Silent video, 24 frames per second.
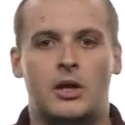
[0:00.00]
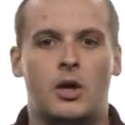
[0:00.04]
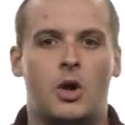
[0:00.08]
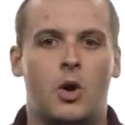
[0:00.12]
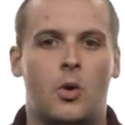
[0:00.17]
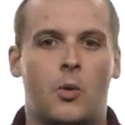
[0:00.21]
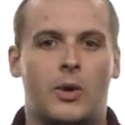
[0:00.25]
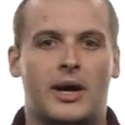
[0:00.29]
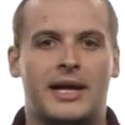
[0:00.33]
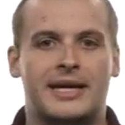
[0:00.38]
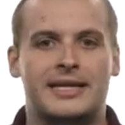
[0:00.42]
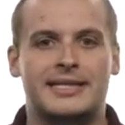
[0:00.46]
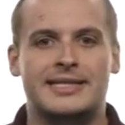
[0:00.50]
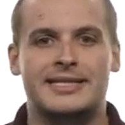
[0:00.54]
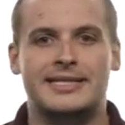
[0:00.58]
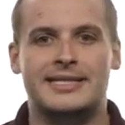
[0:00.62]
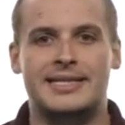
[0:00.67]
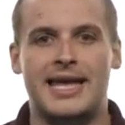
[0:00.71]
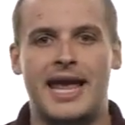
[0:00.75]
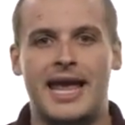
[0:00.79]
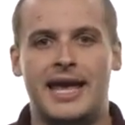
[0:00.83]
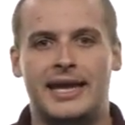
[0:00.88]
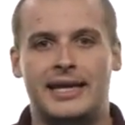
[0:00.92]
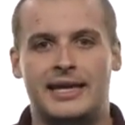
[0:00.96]
What I can
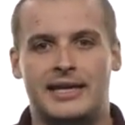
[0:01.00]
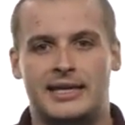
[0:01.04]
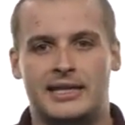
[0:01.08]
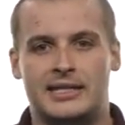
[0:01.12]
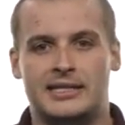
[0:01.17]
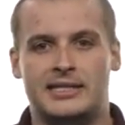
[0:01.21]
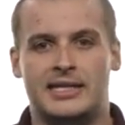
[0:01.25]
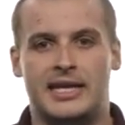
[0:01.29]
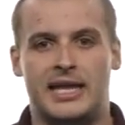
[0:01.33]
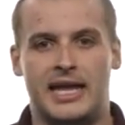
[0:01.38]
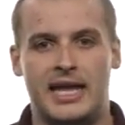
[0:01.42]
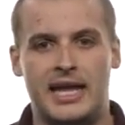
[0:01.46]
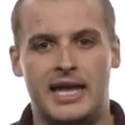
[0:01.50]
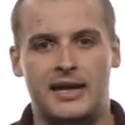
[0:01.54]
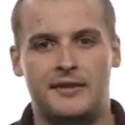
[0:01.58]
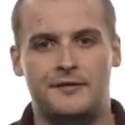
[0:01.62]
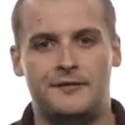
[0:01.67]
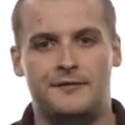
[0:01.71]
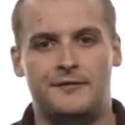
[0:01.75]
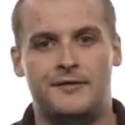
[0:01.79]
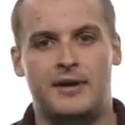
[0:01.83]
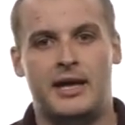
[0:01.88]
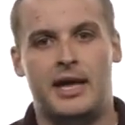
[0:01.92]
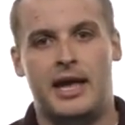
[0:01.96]
say is
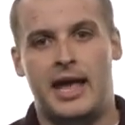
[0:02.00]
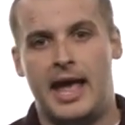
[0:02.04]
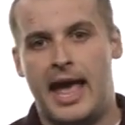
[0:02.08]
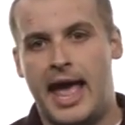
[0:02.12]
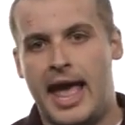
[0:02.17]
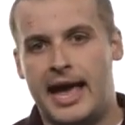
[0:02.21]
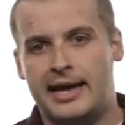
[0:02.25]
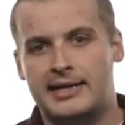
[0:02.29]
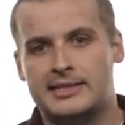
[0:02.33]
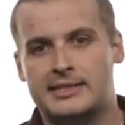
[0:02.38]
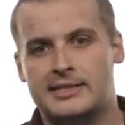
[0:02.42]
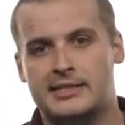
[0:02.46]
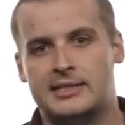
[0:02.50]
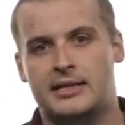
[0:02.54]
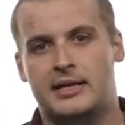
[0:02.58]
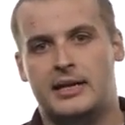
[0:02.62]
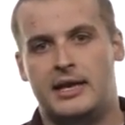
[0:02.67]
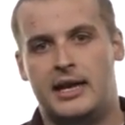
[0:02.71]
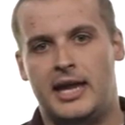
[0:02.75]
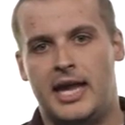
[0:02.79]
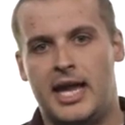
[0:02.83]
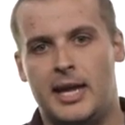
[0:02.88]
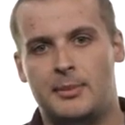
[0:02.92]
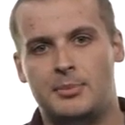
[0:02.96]
if x
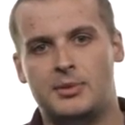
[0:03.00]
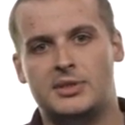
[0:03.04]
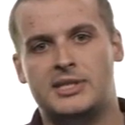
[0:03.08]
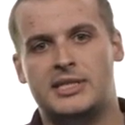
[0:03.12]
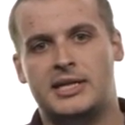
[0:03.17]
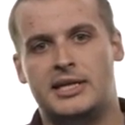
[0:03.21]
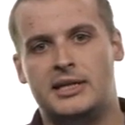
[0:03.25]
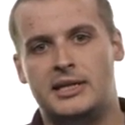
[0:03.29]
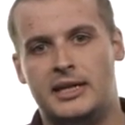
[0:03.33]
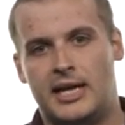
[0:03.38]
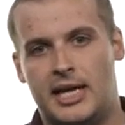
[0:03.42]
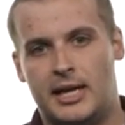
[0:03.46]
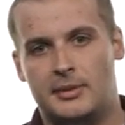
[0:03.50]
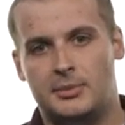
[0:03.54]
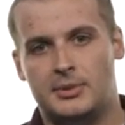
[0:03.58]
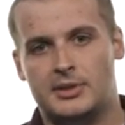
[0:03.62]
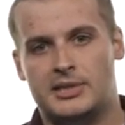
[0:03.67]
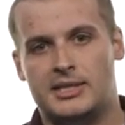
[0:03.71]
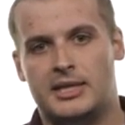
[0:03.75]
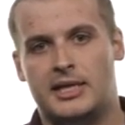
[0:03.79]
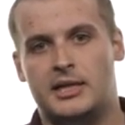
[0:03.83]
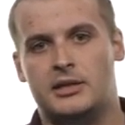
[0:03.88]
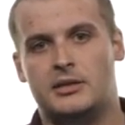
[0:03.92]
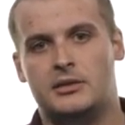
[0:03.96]
ampersand
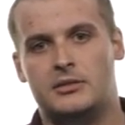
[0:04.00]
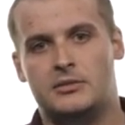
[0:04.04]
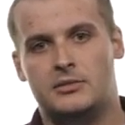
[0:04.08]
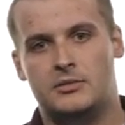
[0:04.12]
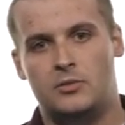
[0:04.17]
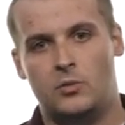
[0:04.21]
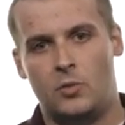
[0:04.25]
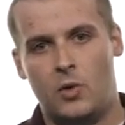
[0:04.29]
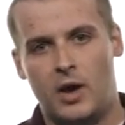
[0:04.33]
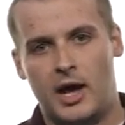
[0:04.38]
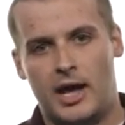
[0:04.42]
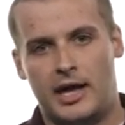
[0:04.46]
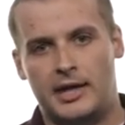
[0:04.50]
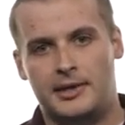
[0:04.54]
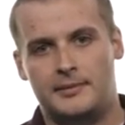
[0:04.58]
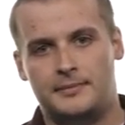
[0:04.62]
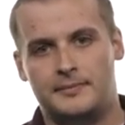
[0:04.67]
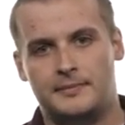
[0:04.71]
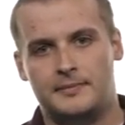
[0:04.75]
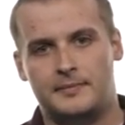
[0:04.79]
ampersand y.